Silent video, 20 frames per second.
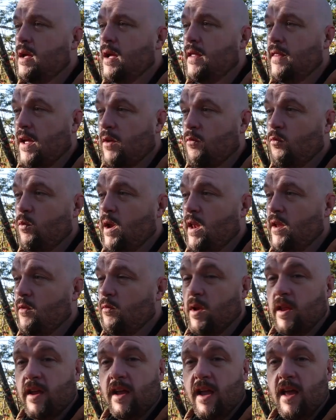And that
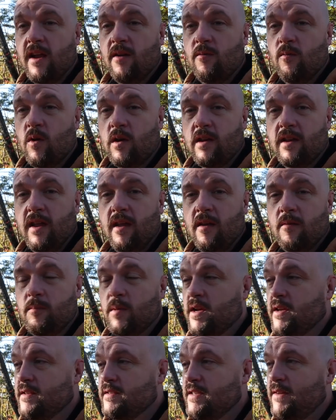really kind of worked out,
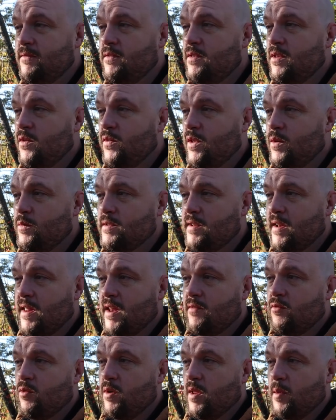because even though there was a
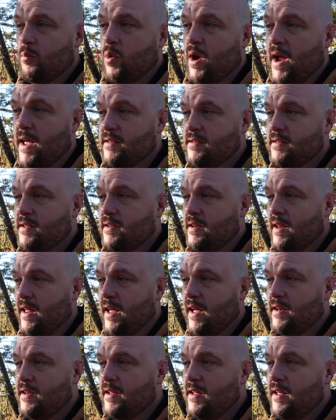lot of really bright
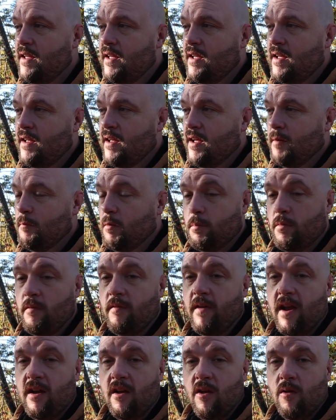sunlight, it
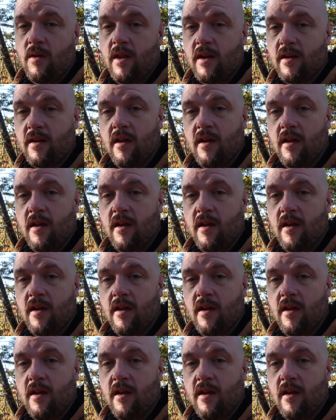provided a whole lot of